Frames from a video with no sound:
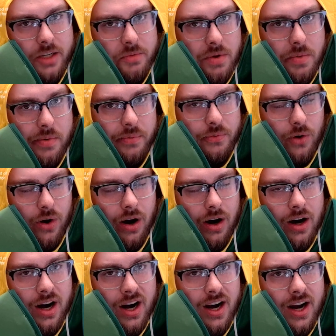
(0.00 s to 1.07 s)
me
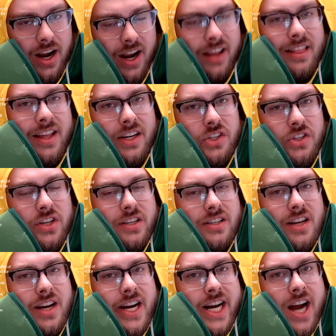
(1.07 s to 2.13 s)
before, and let's just
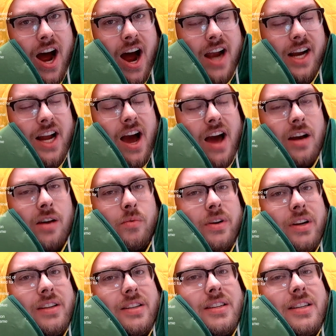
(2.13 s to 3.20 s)
say I got a
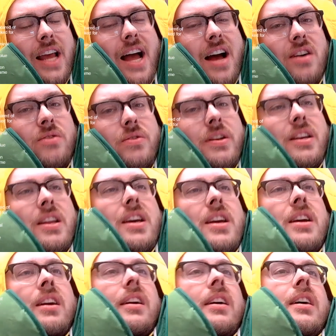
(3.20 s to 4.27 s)

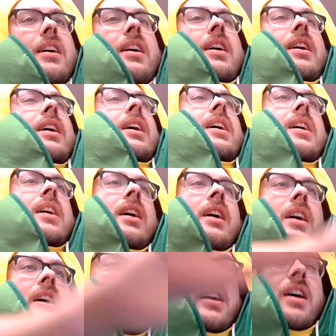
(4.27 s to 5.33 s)
resounding...
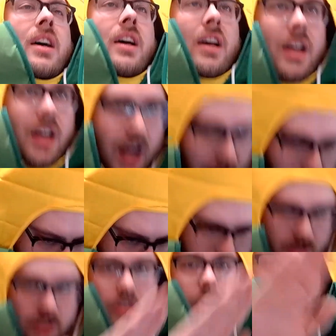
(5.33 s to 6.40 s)
I'm a
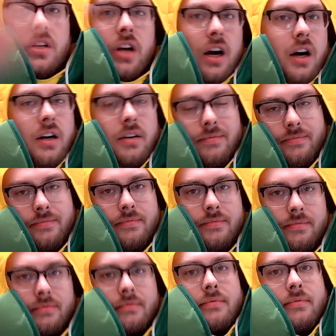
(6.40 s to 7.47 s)
loser
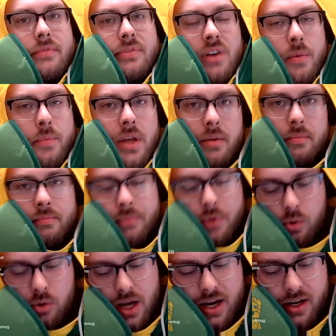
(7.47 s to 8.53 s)
from him,
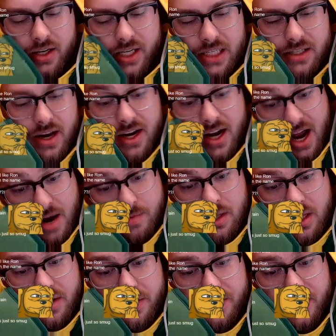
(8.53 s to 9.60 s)
okay? He's like, I'm a
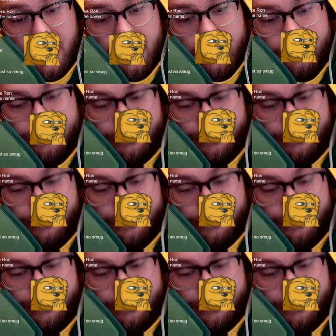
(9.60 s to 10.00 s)
loser.